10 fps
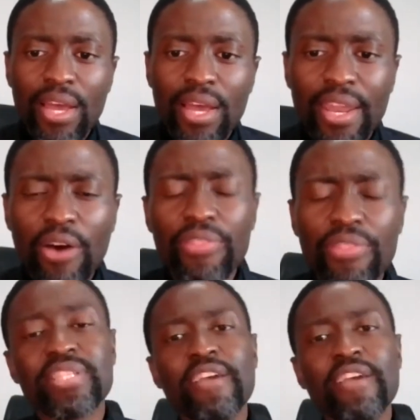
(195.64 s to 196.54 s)
Now, they
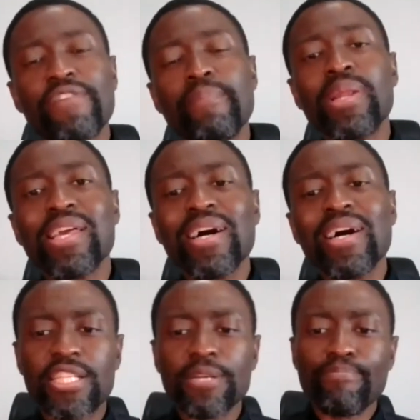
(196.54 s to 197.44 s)
say
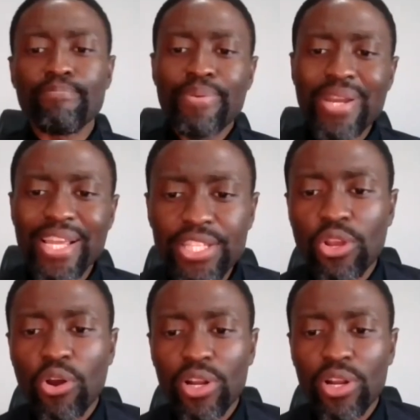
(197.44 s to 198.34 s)
familiarity breeds
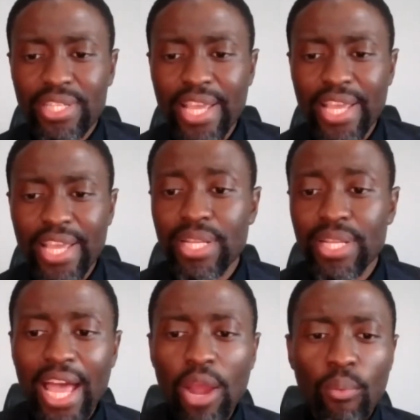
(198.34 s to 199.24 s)
contempt, and
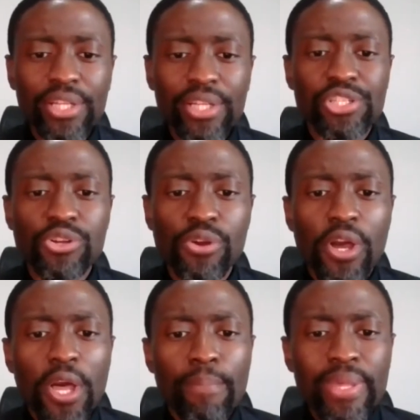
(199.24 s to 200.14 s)
I want to
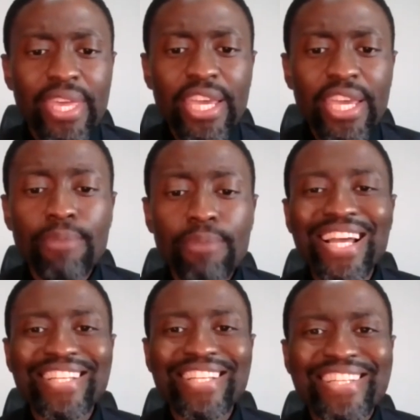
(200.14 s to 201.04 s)
begin by
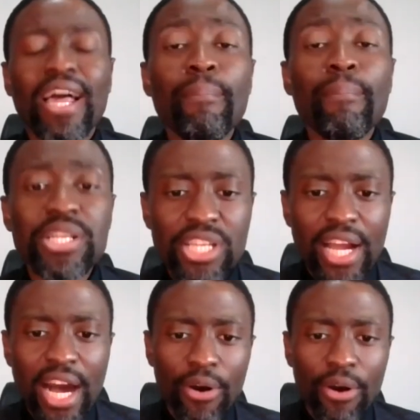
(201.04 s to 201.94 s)
establishing
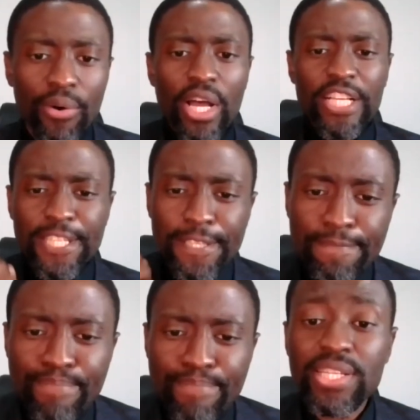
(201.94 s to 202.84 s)
how
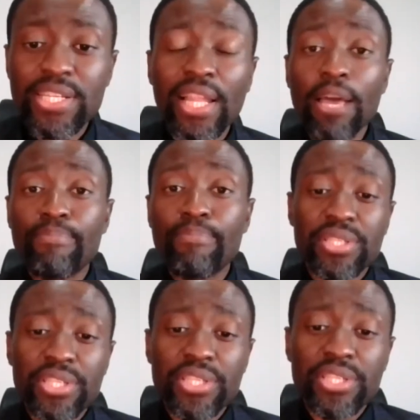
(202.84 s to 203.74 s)
special a
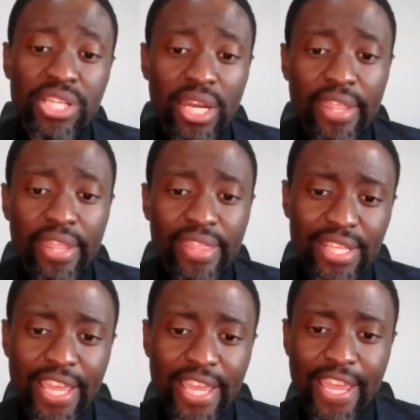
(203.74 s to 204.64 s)
position this
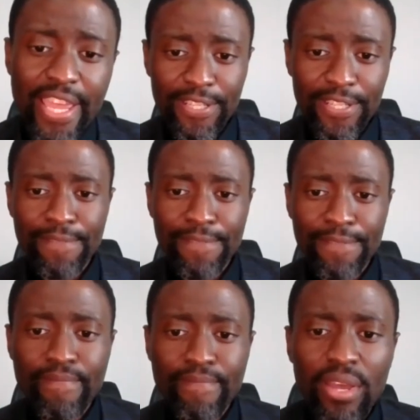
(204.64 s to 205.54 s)
is.
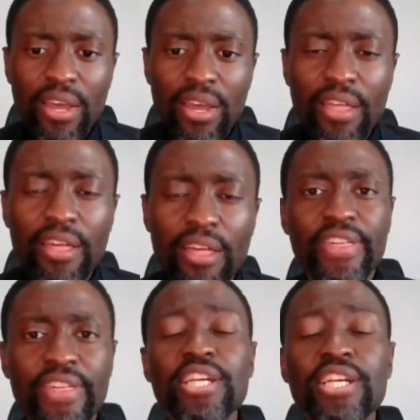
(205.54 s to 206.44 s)
Uh, there
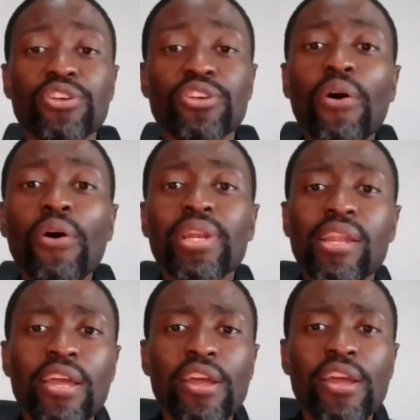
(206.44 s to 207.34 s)
is
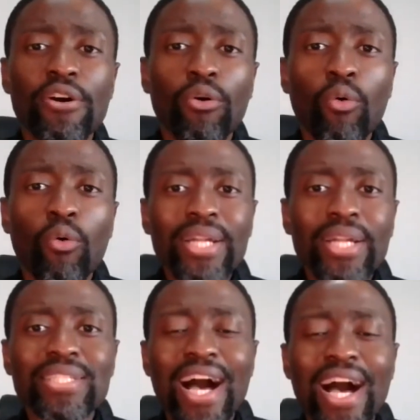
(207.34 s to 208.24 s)
only one
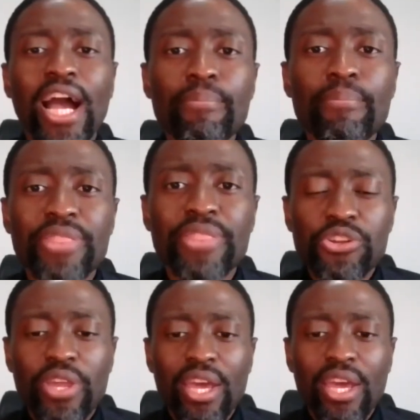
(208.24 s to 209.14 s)
time that you
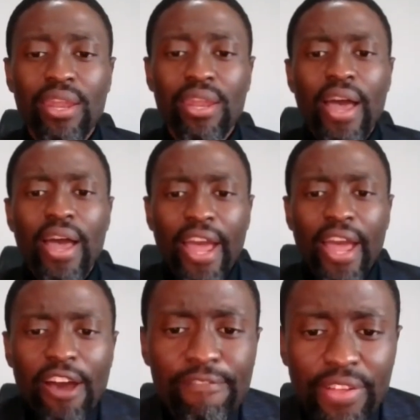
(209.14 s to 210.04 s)
can
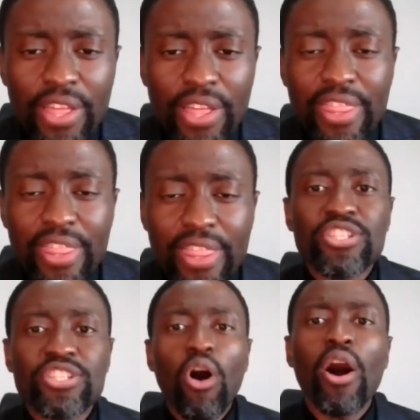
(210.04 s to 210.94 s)
have this
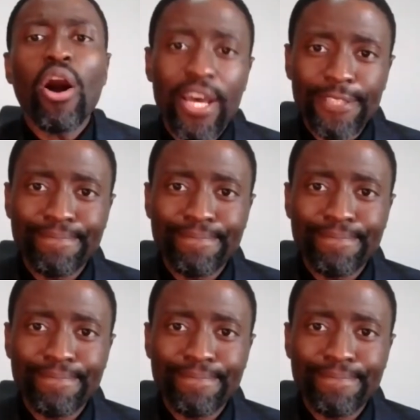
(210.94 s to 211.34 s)
honor.